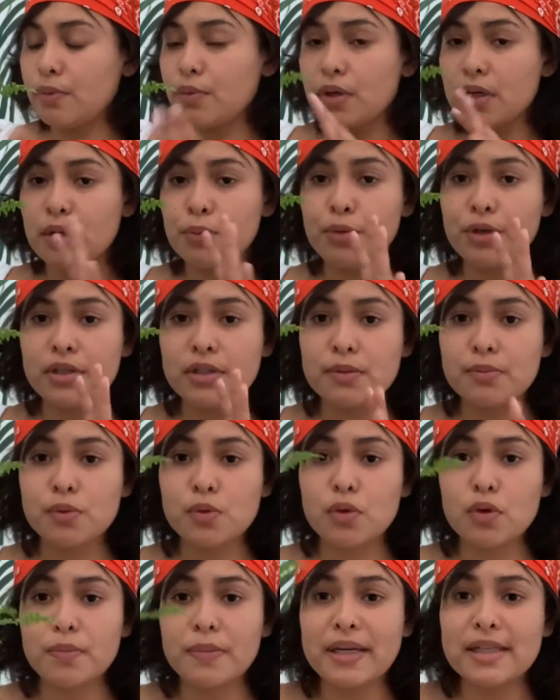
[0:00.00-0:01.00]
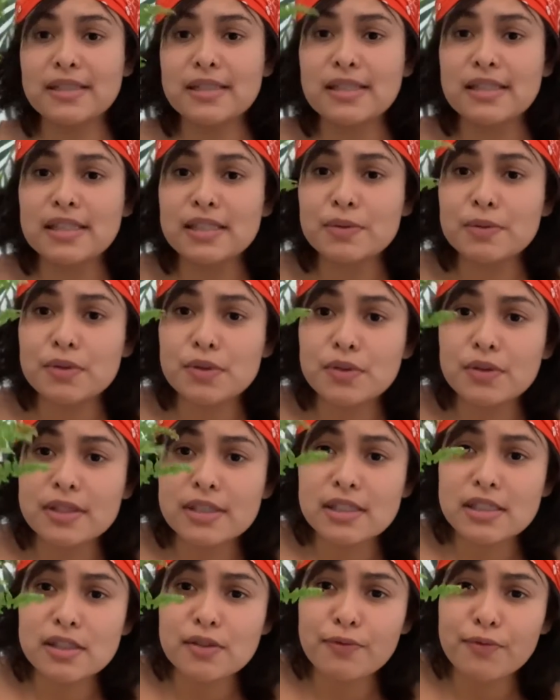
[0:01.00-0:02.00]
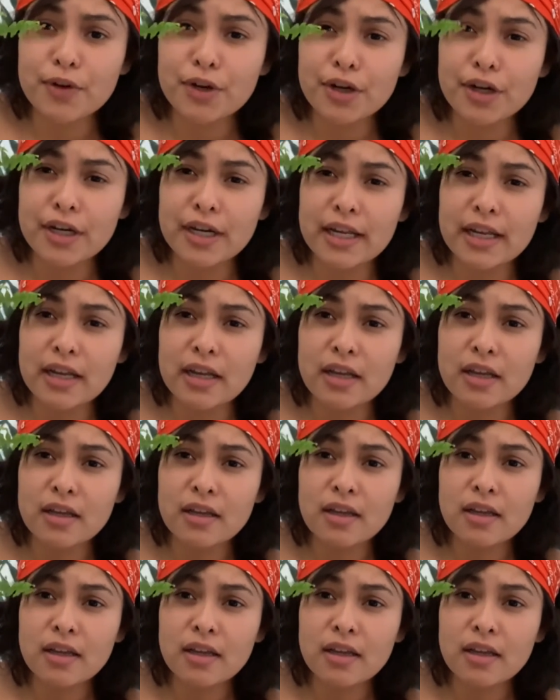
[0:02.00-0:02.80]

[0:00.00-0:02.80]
We're gonna bring some soil back to this one. So this is Fernie.